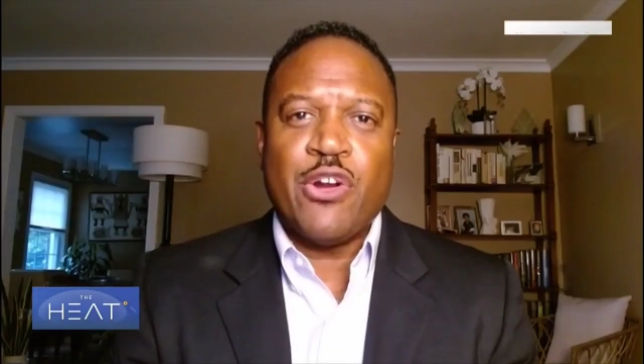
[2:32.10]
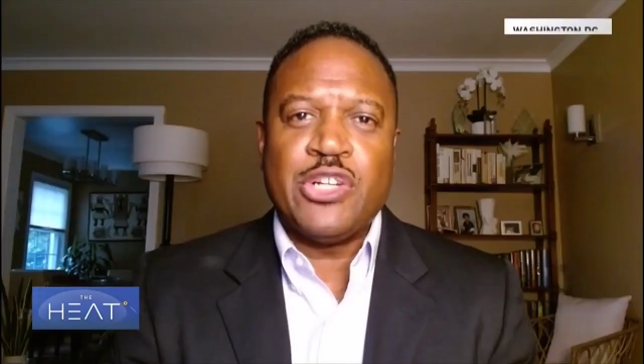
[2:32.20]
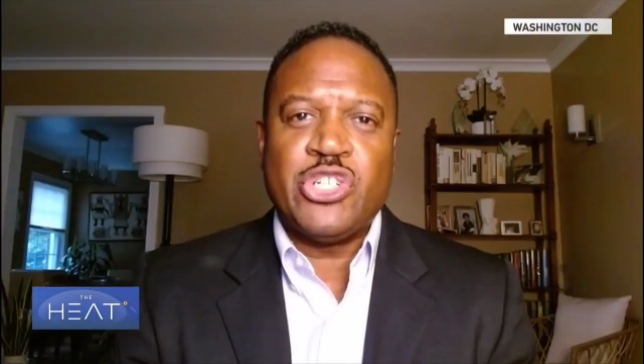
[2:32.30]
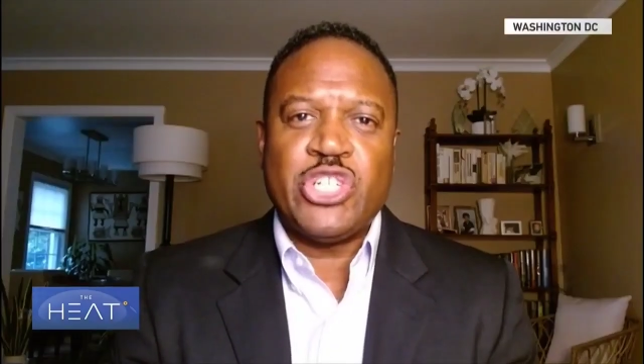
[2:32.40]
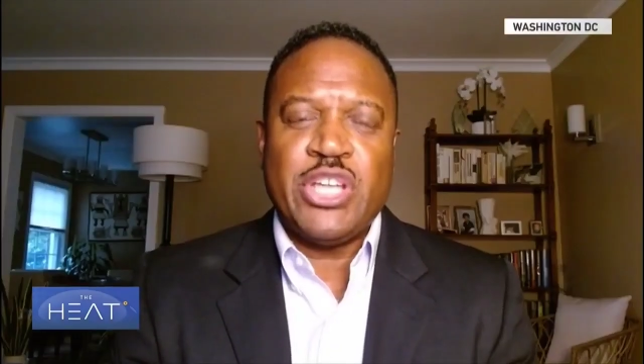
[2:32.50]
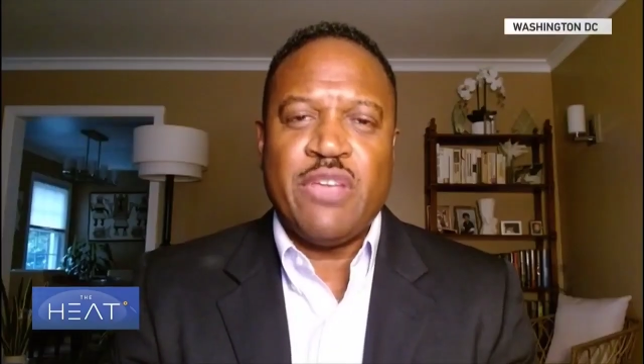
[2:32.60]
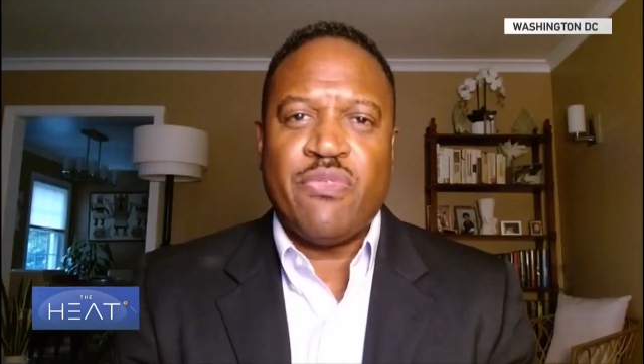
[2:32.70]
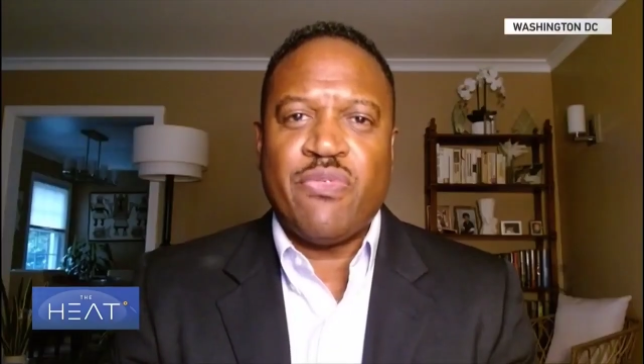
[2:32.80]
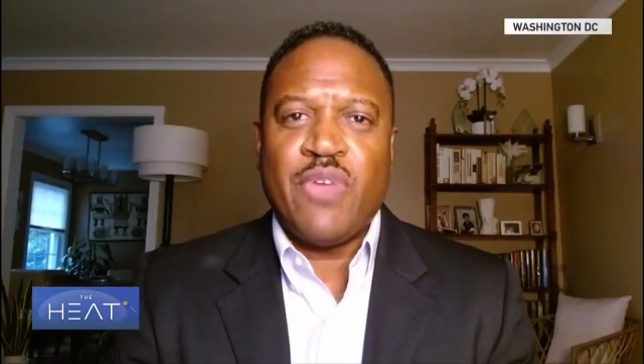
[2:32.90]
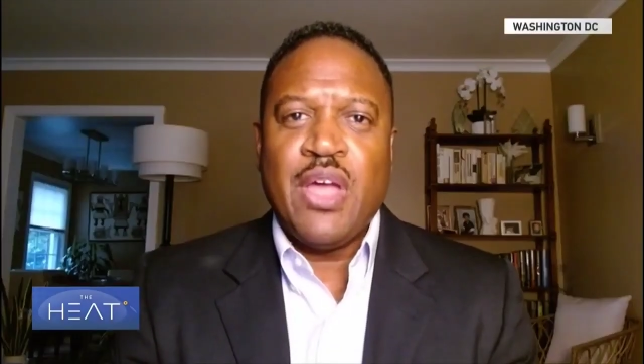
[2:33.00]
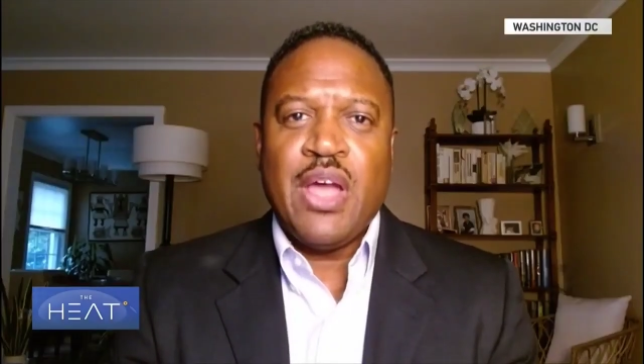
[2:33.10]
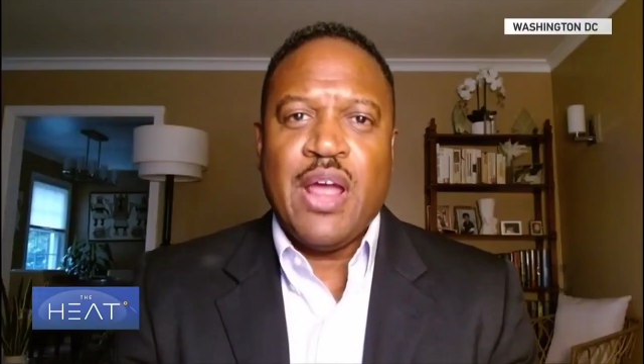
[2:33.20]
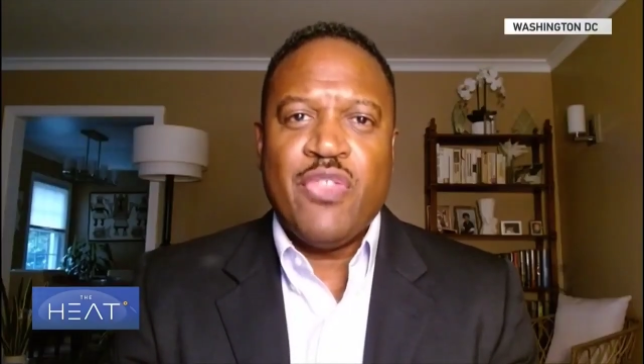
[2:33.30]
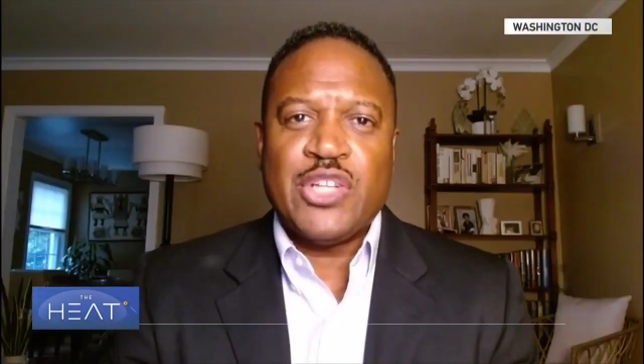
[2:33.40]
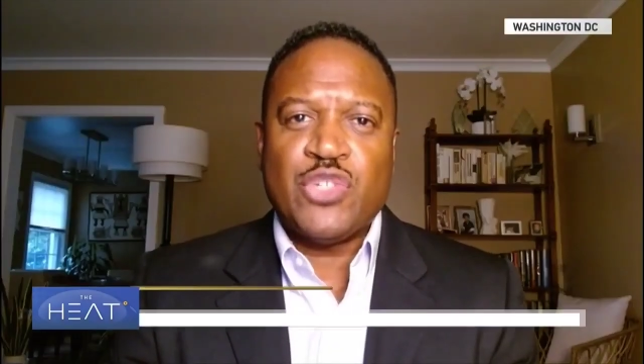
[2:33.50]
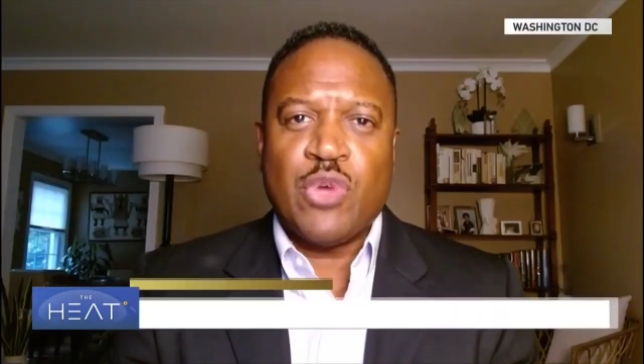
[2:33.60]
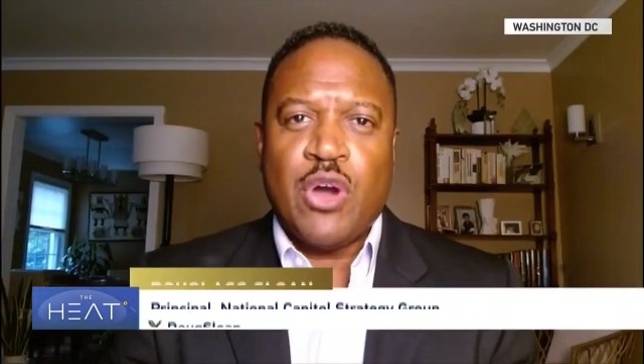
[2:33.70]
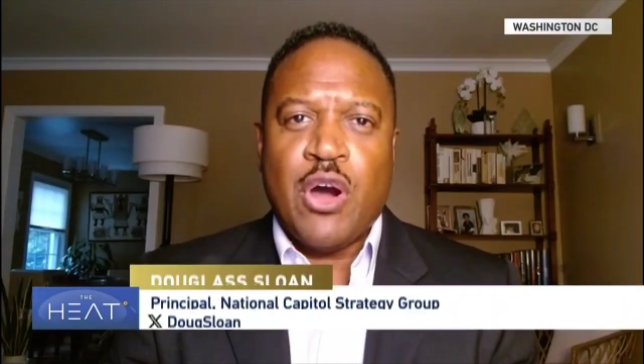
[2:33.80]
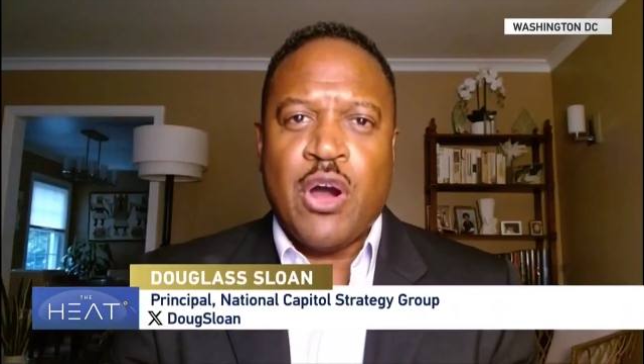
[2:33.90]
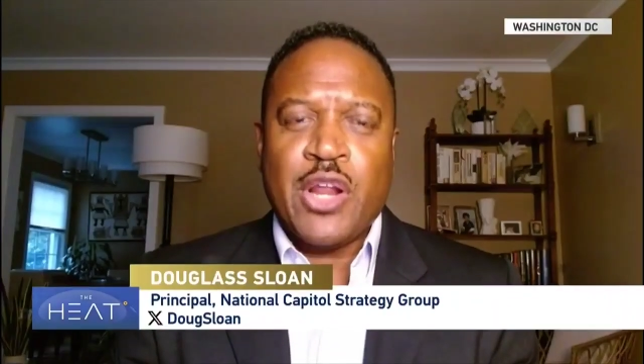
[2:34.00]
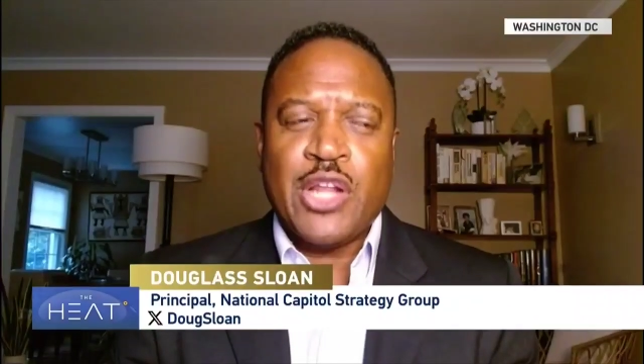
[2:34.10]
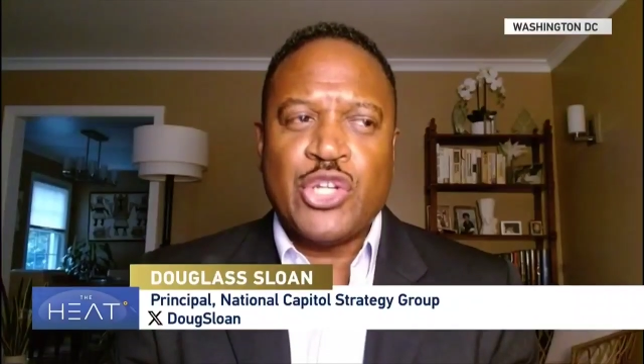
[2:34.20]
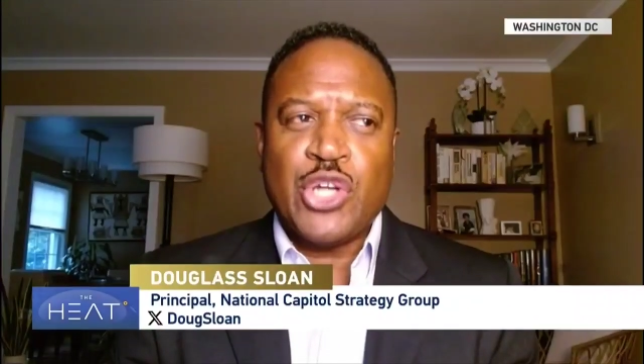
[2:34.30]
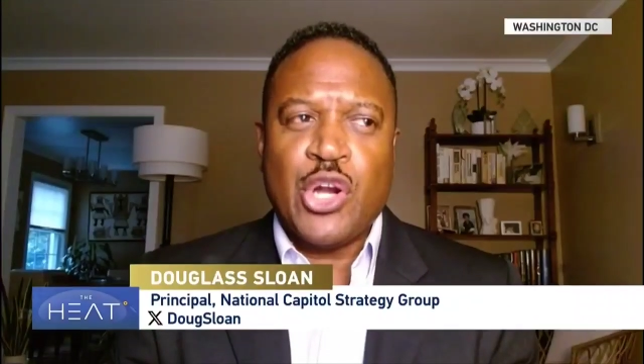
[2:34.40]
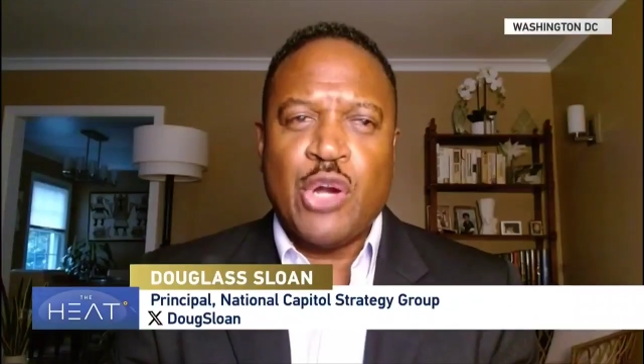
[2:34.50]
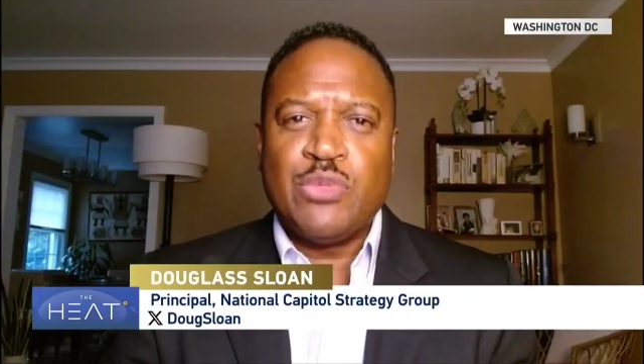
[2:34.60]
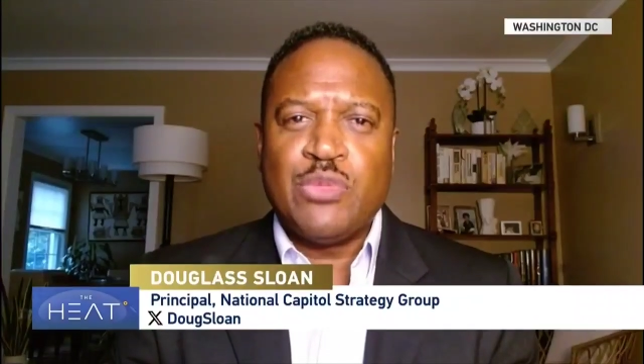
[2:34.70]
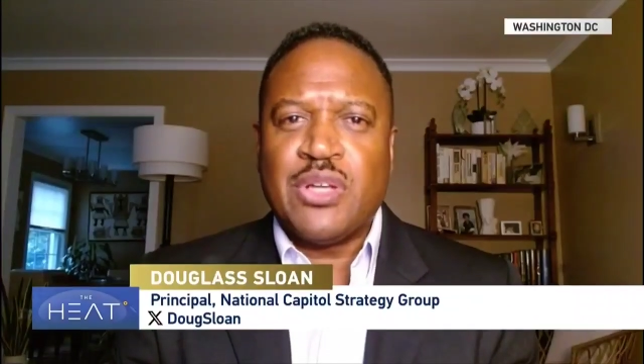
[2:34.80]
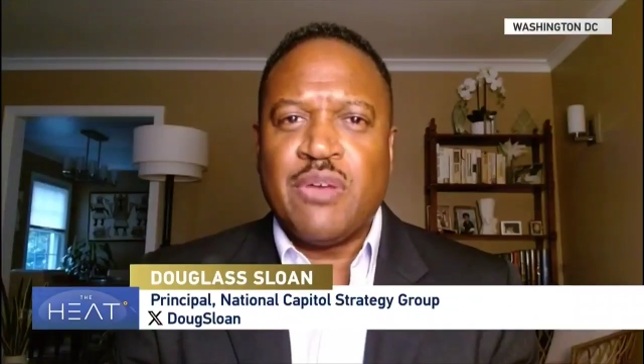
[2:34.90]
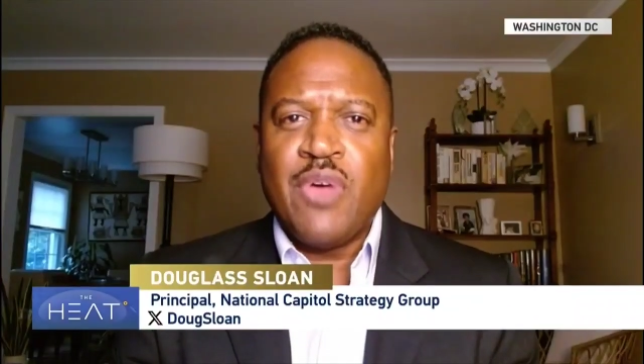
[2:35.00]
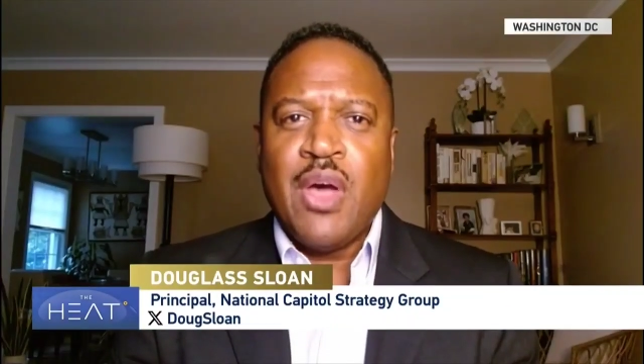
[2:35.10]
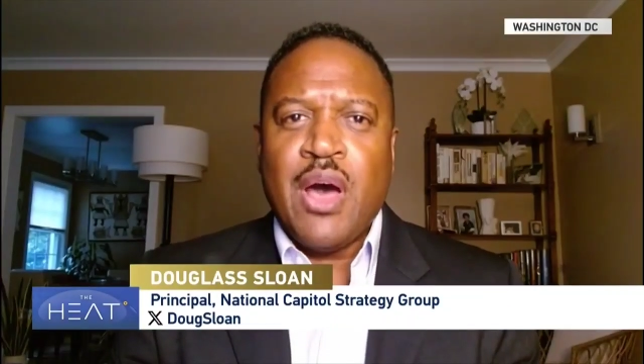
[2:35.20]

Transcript: in chief in this regard in terms of